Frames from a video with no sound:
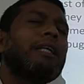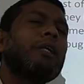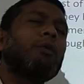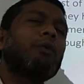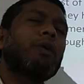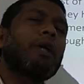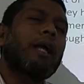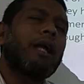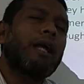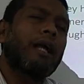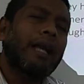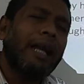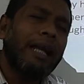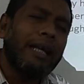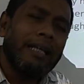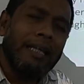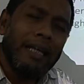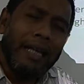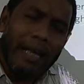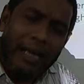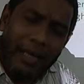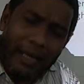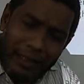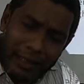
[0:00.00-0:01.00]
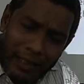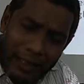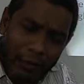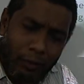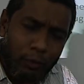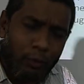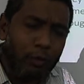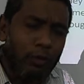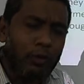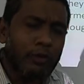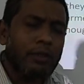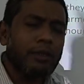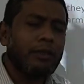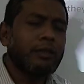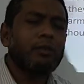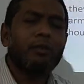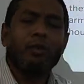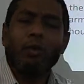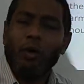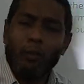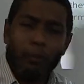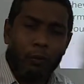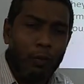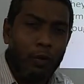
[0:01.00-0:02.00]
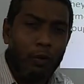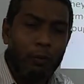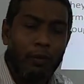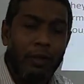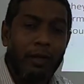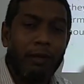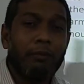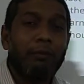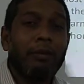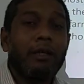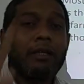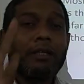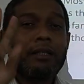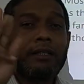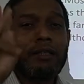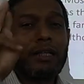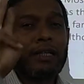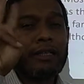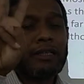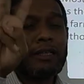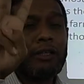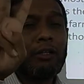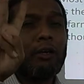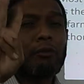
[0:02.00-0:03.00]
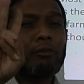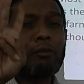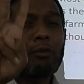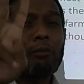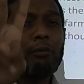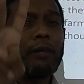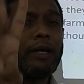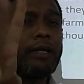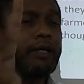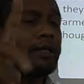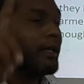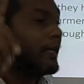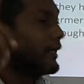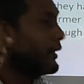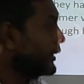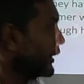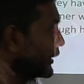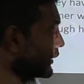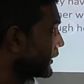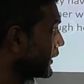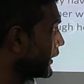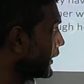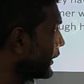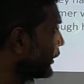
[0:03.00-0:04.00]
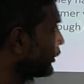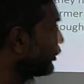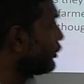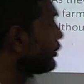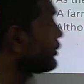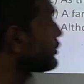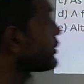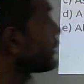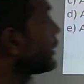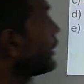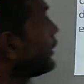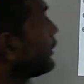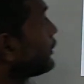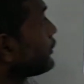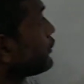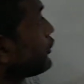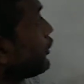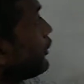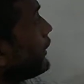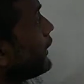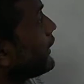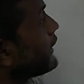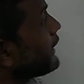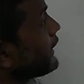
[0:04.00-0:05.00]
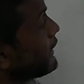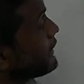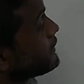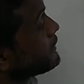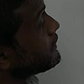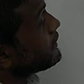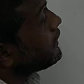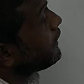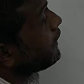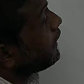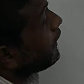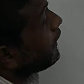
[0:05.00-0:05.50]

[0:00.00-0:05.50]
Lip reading: you can write another clauses, no problem, just you have to maintain the three rules. So let us